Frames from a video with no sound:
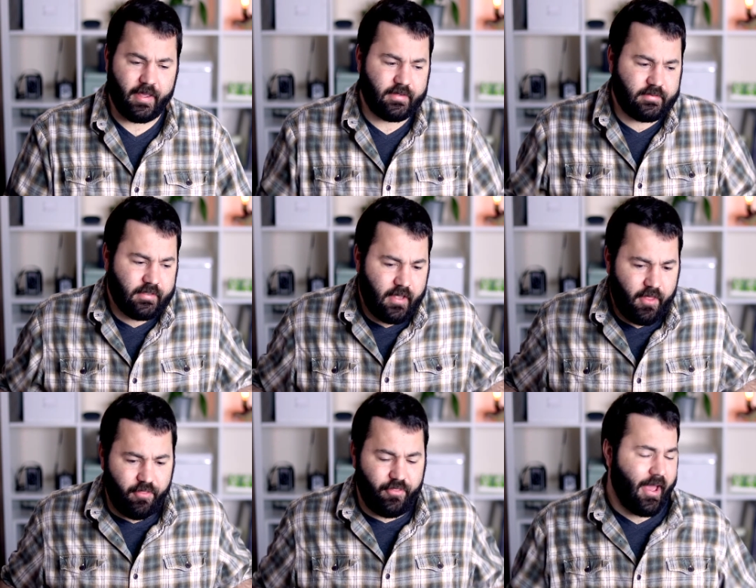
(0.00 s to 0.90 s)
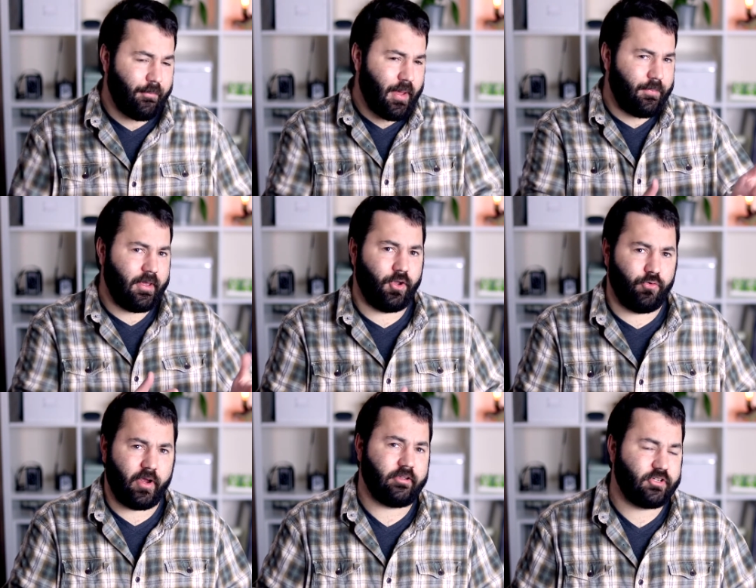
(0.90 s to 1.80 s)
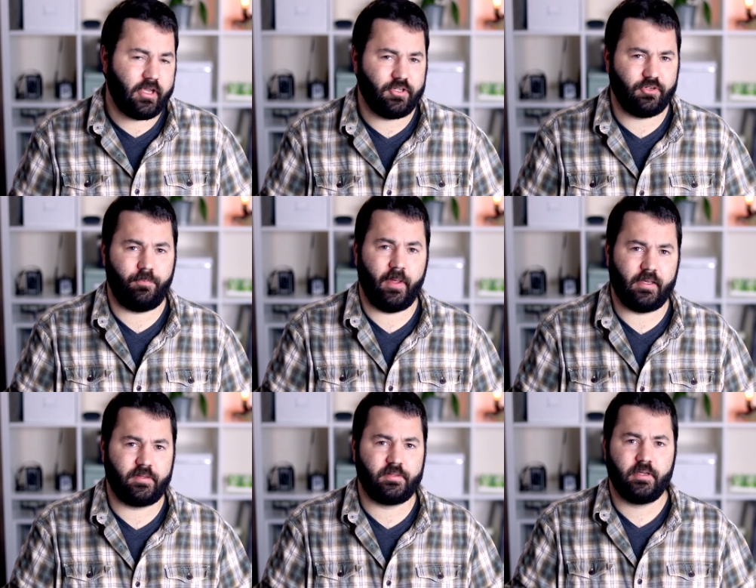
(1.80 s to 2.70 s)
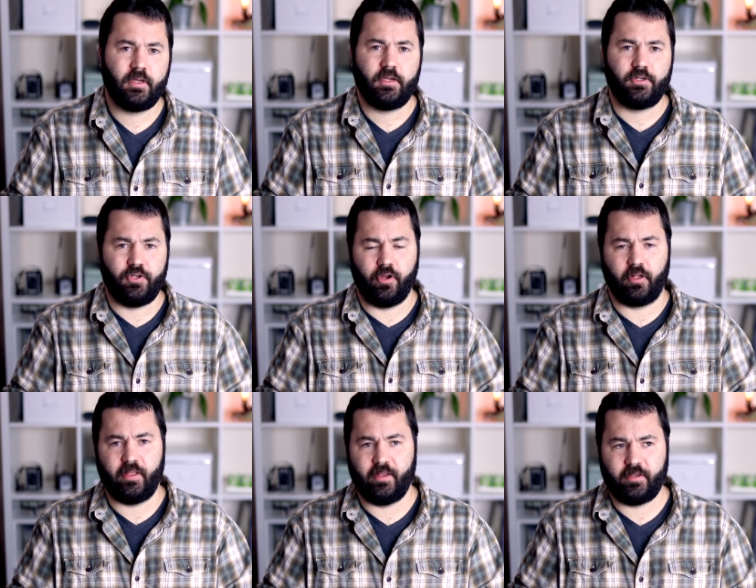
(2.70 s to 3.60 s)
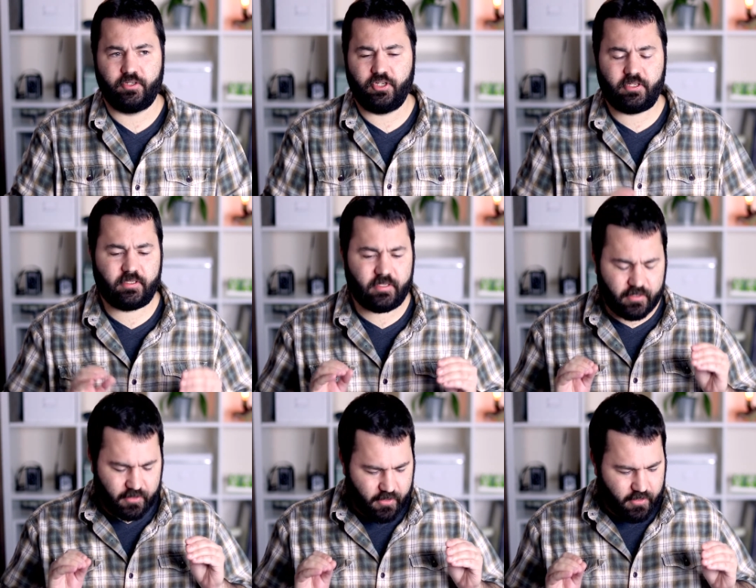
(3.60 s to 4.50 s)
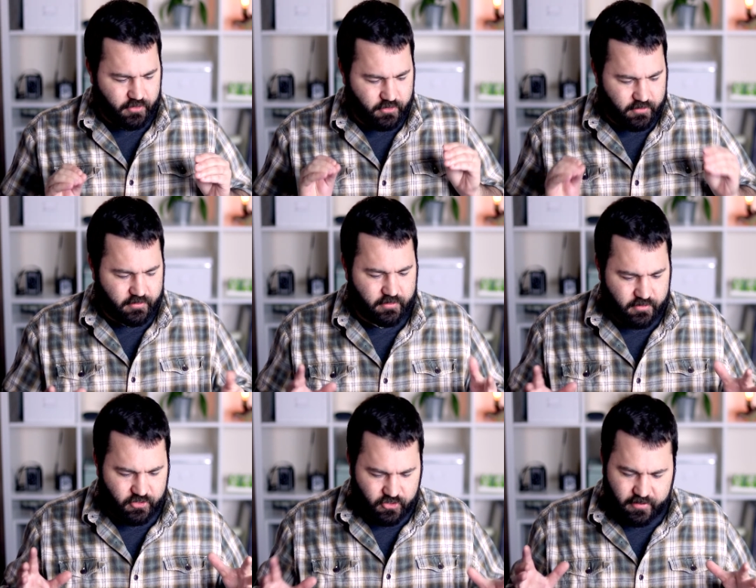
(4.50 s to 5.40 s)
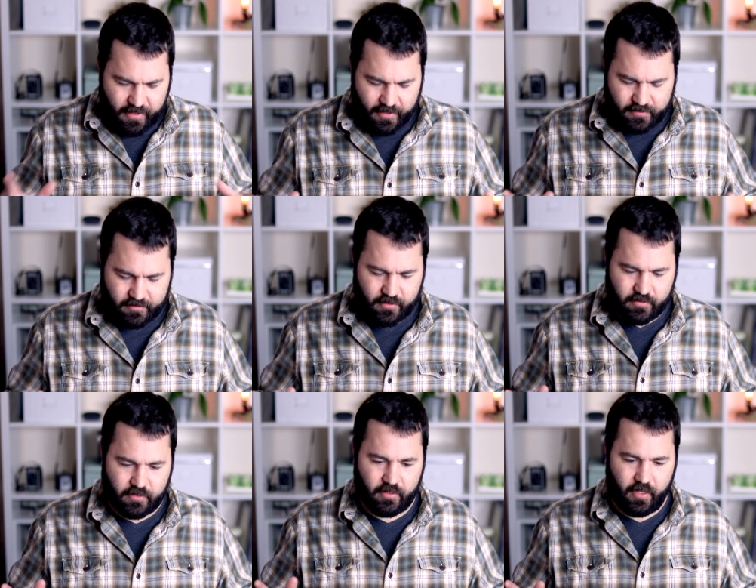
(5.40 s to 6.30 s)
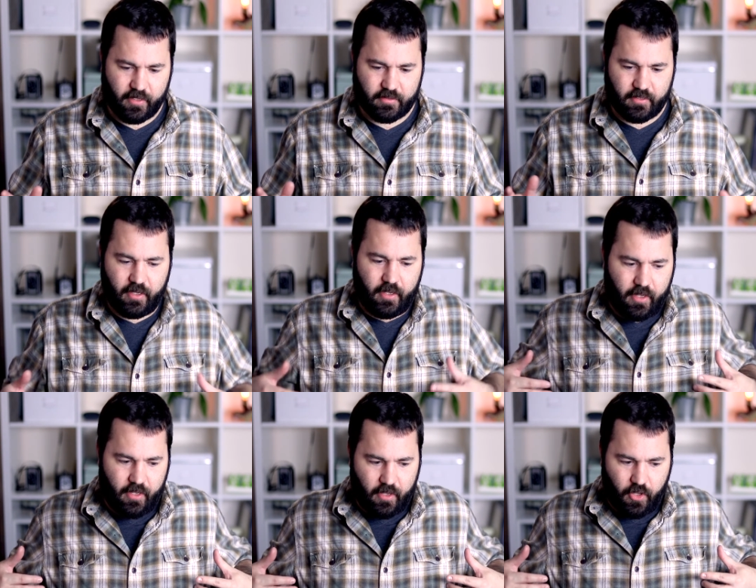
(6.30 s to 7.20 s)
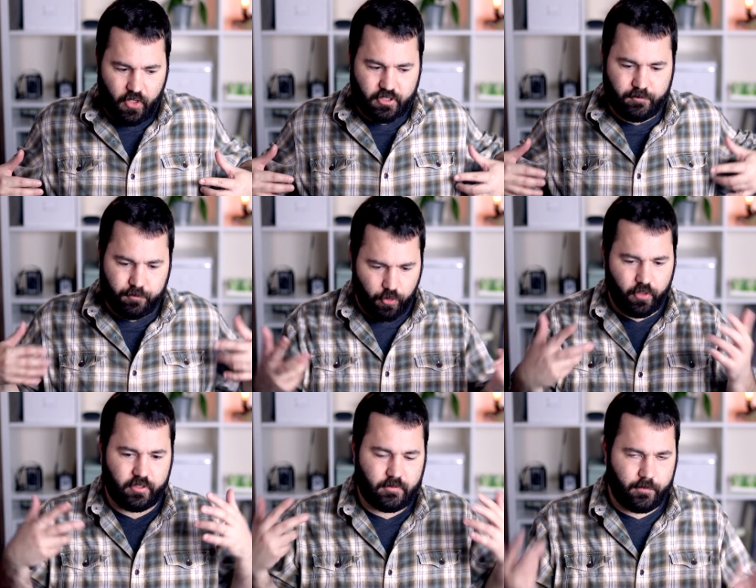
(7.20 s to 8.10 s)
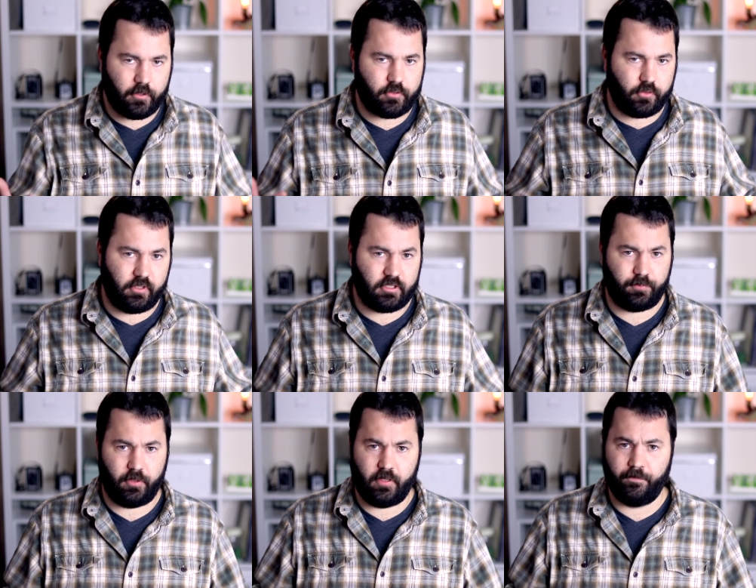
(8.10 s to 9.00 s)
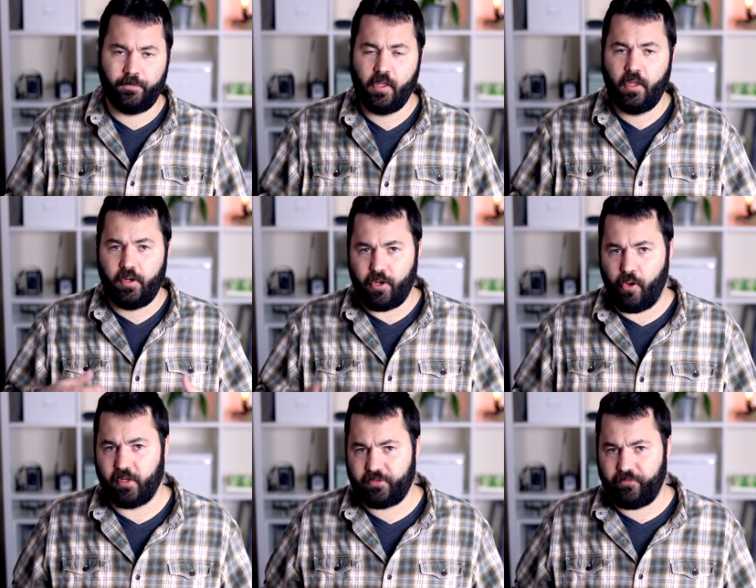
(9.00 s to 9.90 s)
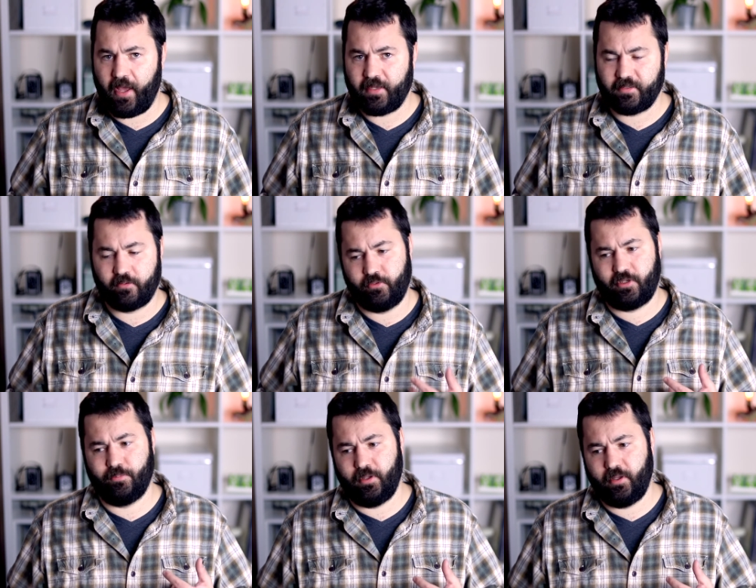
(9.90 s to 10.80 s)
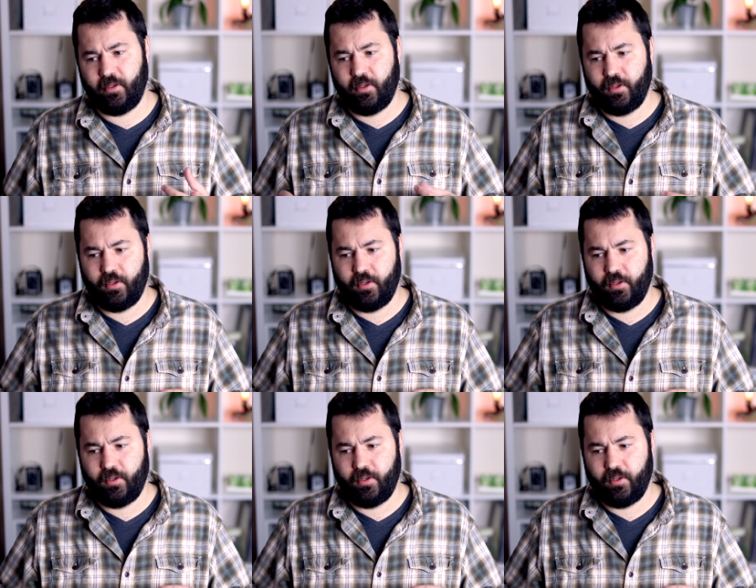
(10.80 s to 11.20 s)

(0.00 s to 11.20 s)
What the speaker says: and that might be a great change of pace during Lent. Just to take a season and explore the spiritual discipline known as fasting, which can be